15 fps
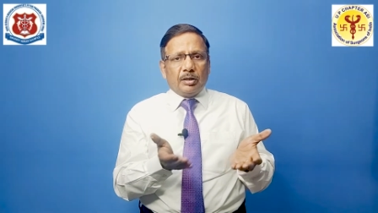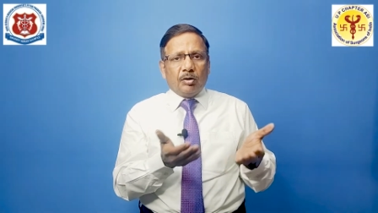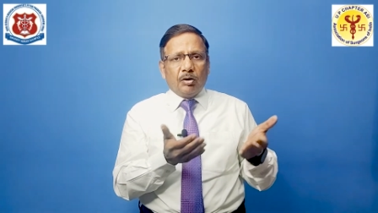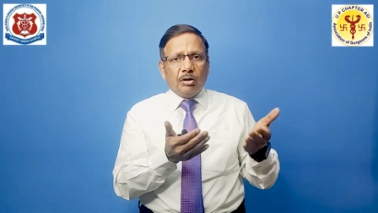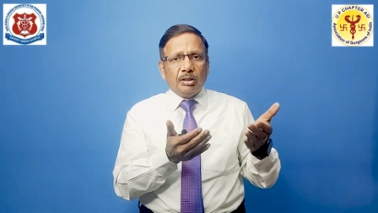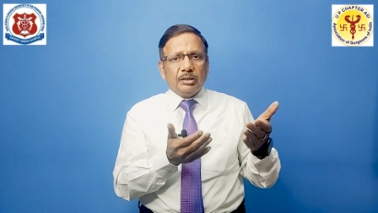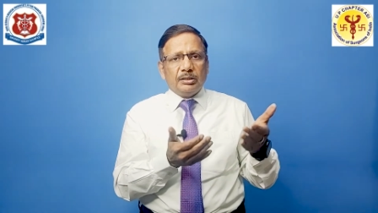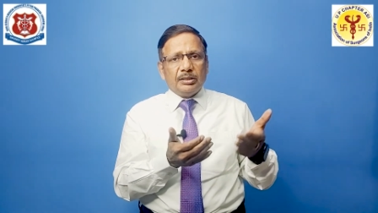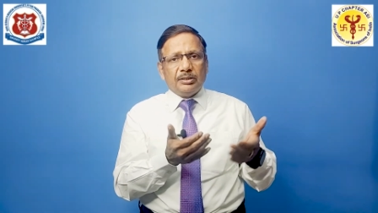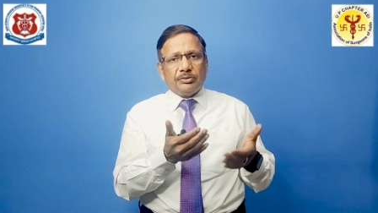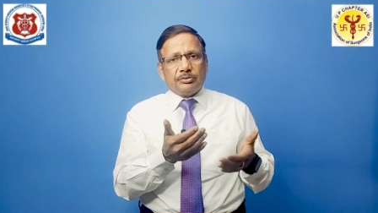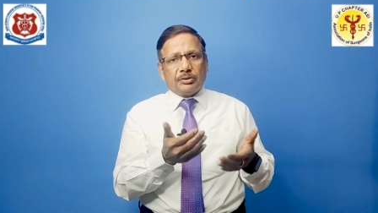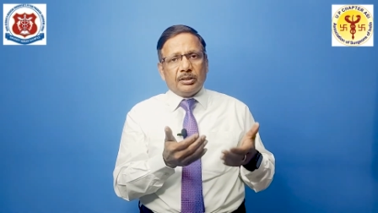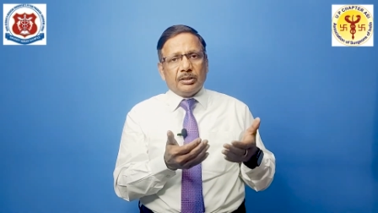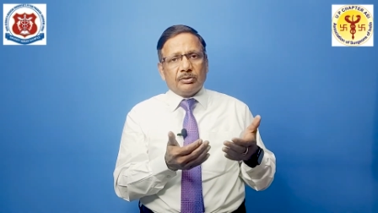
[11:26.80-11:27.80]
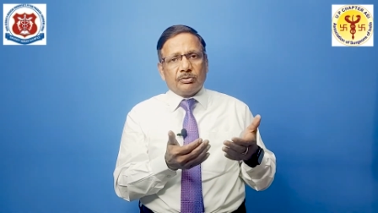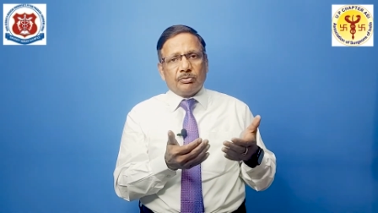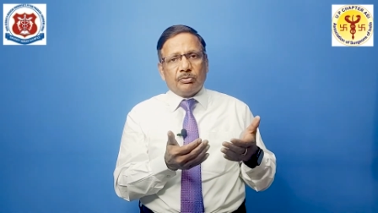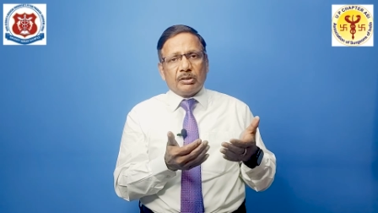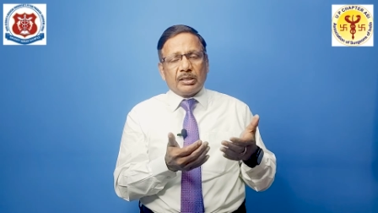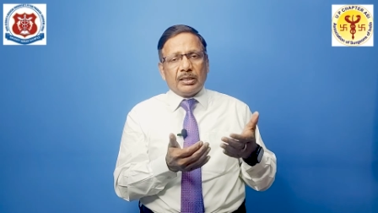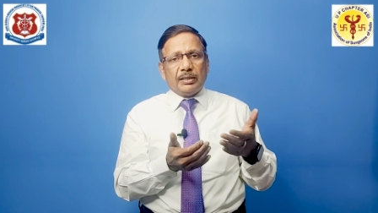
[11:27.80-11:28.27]
All these
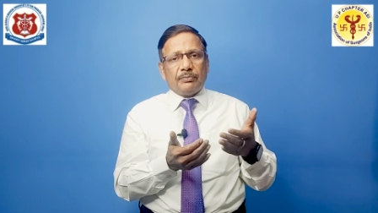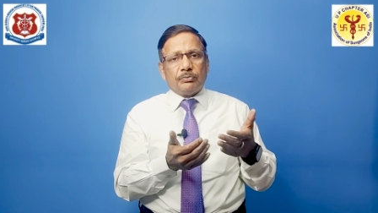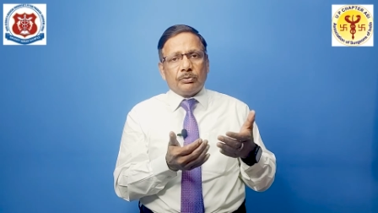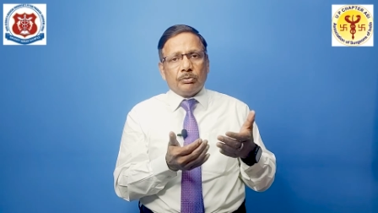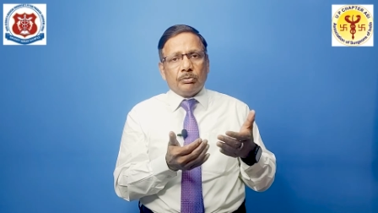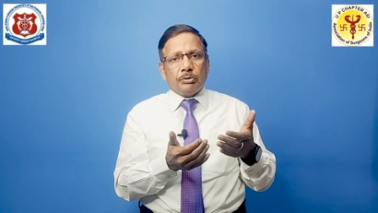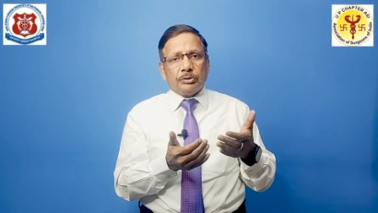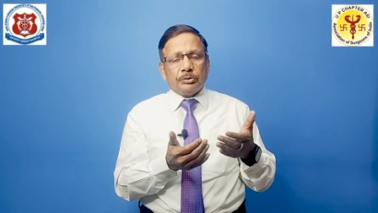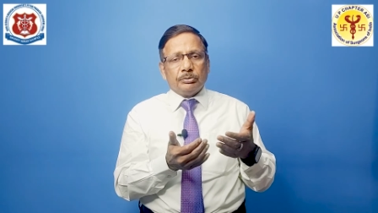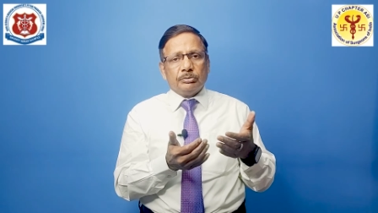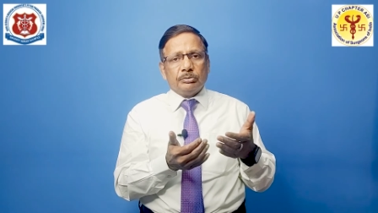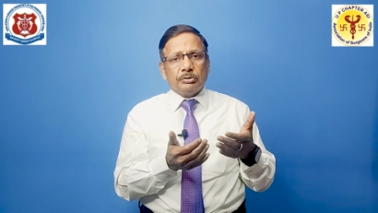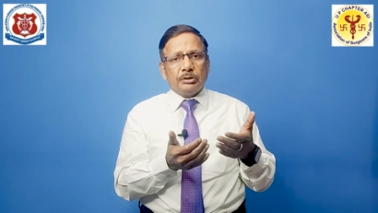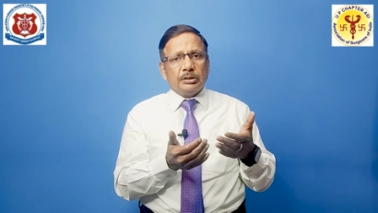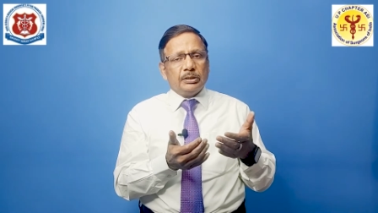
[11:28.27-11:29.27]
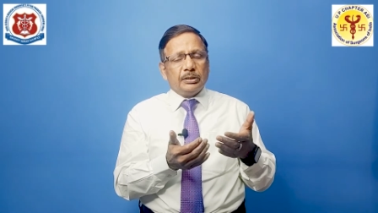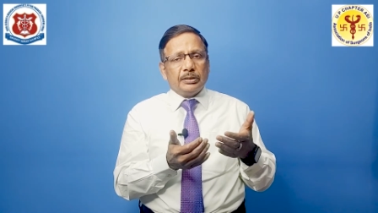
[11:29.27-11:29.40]
things, what I have told you,